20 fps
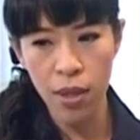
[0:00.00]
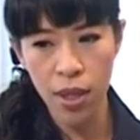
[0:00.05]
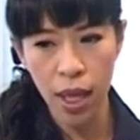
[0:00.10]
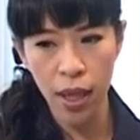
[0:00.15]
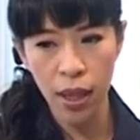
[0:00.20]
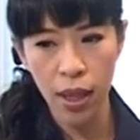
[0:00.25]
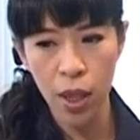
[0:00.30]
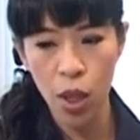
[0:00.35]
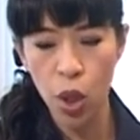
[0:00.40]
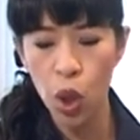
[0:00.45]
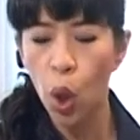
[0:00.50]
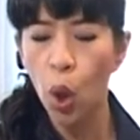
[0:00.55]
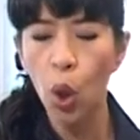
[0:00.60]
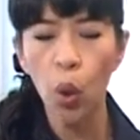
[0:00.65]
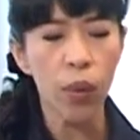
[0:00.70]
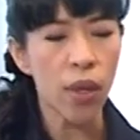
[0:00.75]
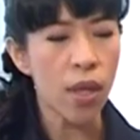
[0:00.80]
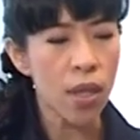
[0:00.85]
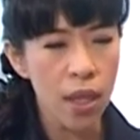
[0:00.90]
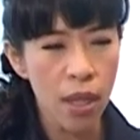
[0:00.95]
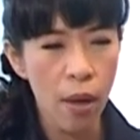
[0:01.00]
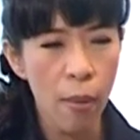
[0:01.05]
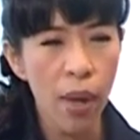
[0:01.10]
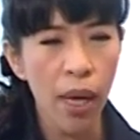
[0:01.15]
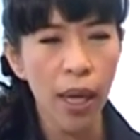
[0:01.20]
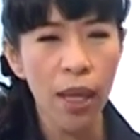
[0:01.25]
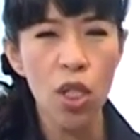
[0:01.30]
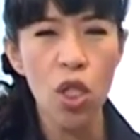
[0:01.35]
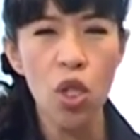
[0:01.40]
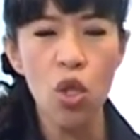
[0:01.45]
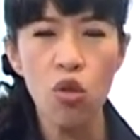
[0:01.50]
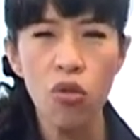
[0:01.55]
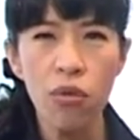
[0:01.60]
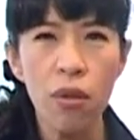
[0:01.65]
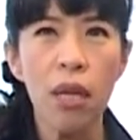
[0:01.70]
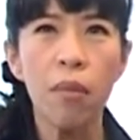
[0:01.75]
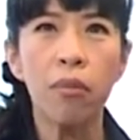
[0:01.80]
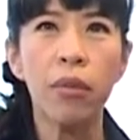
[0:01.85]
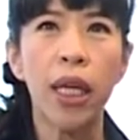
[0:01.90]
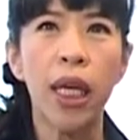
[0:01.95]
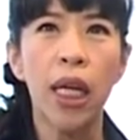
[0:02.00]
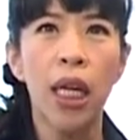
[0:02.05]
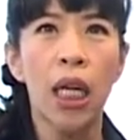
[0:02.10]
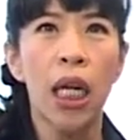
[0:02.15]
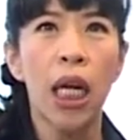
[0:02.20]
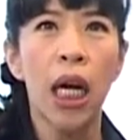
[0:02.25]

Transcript: said that tourists have been extremely